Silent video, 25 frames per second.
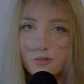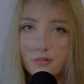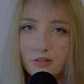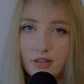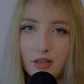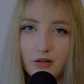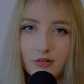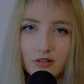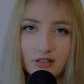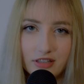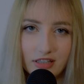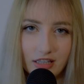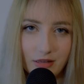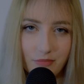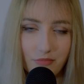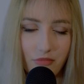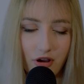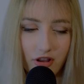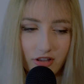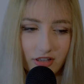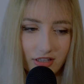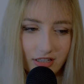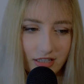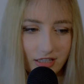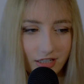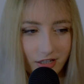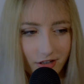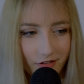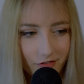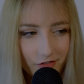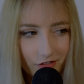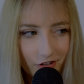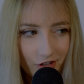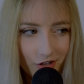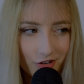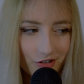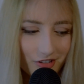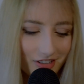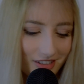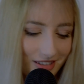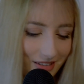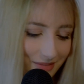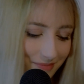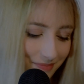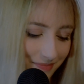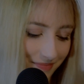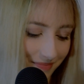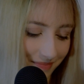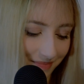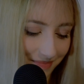that was the positive news.
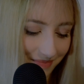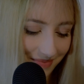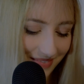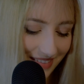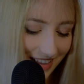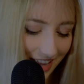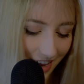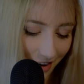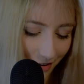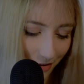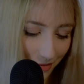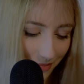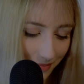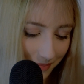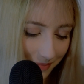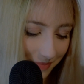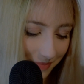Now,